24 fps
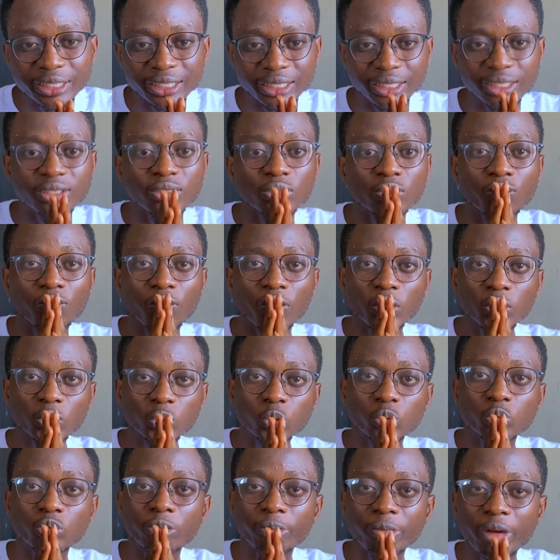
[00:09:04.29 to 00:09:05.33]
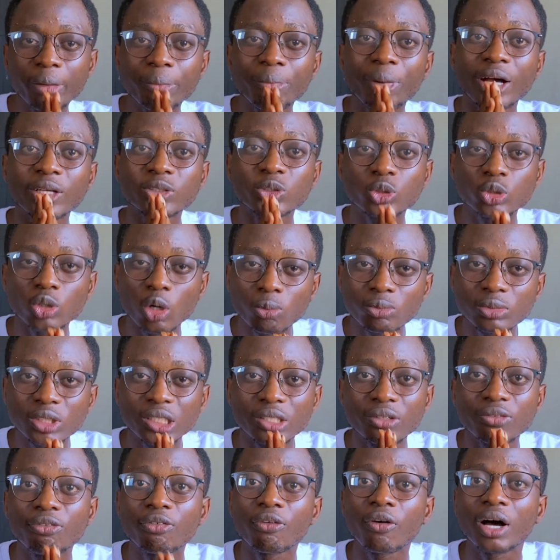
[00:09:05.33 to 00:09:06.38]
it. For you to remember
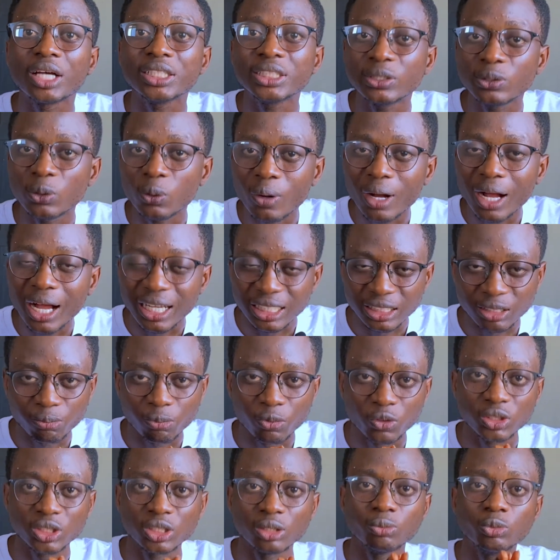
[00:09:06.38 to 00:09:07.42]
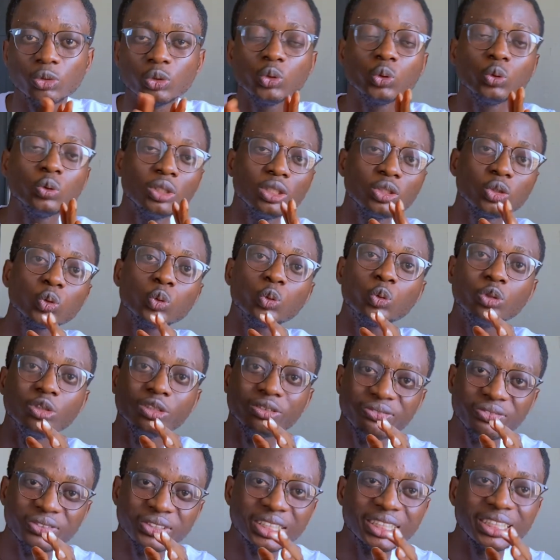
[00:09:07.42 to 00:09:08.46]
something for as long as possible, you need to
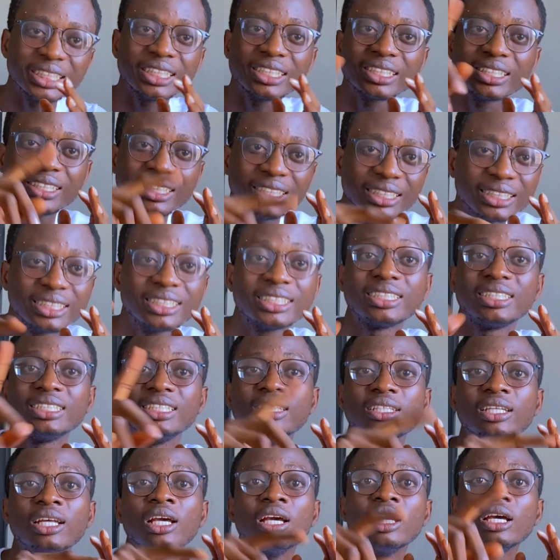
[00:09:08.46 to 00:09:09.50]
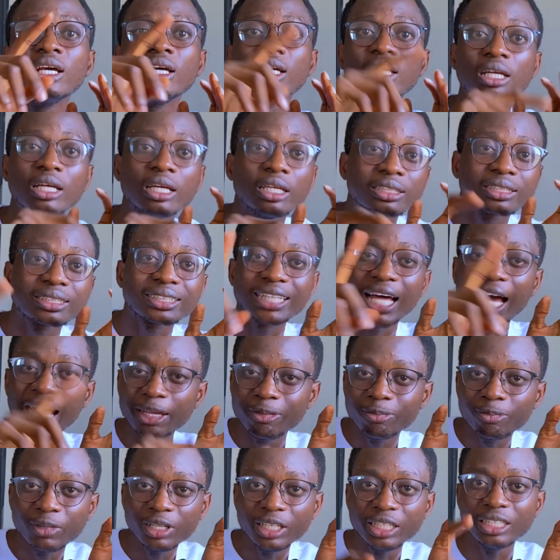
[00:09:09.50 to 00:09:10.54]
revisit this thing
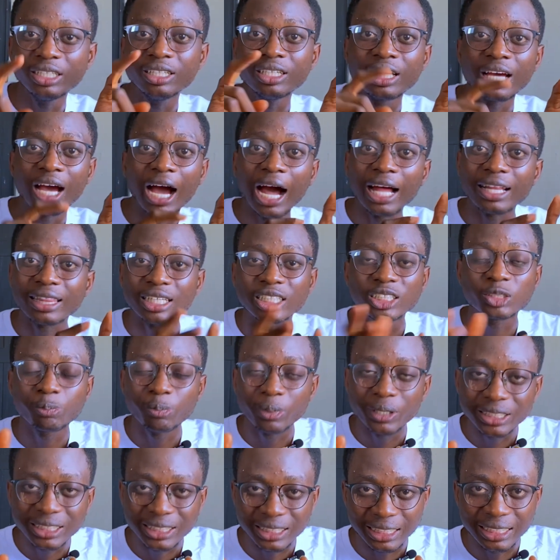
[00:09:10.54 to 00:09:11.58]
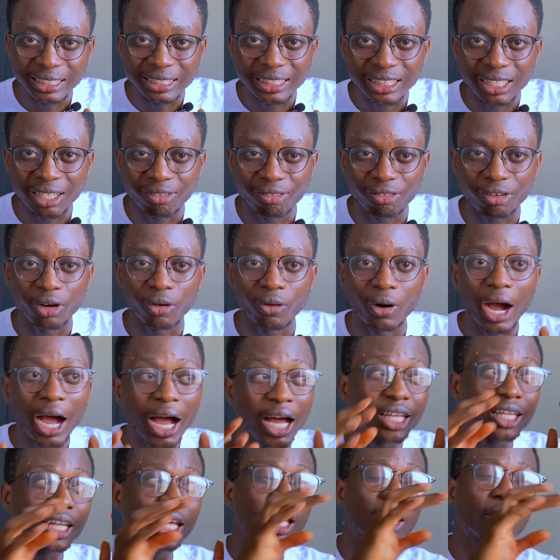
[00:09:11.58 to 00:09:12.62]
timely at a spaced interval.
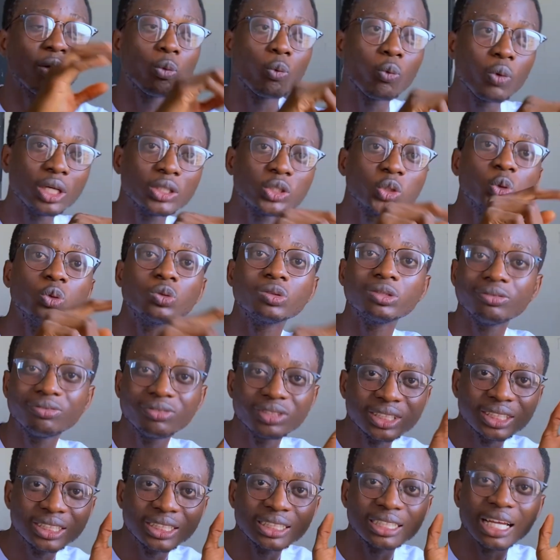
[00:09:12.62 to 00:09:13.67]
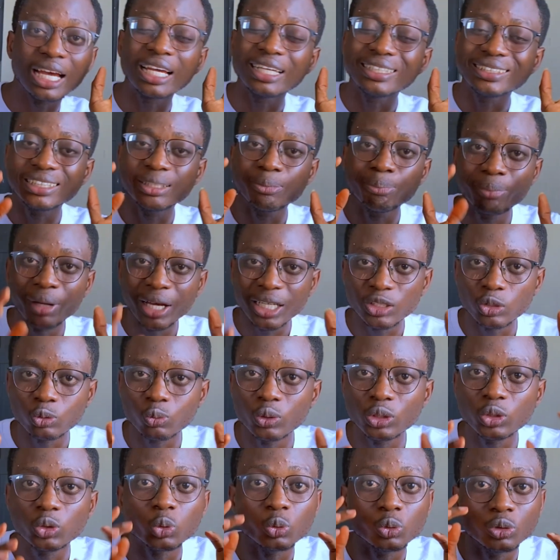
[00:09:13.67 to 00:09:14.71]
And a way to revisit, the best
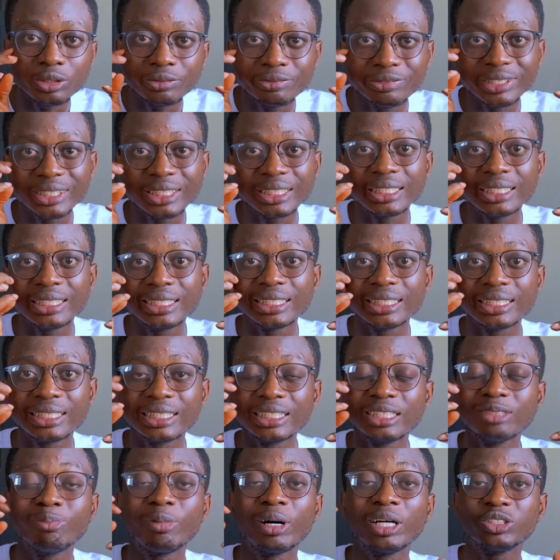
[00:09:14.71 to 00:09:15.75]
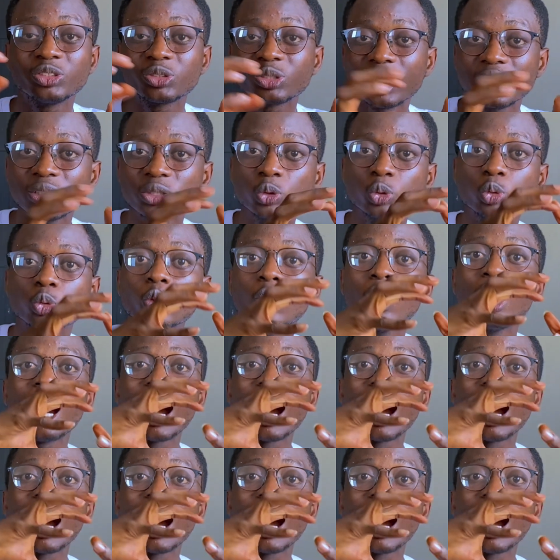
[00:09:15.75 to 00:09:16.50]
way to revisit it is by trying to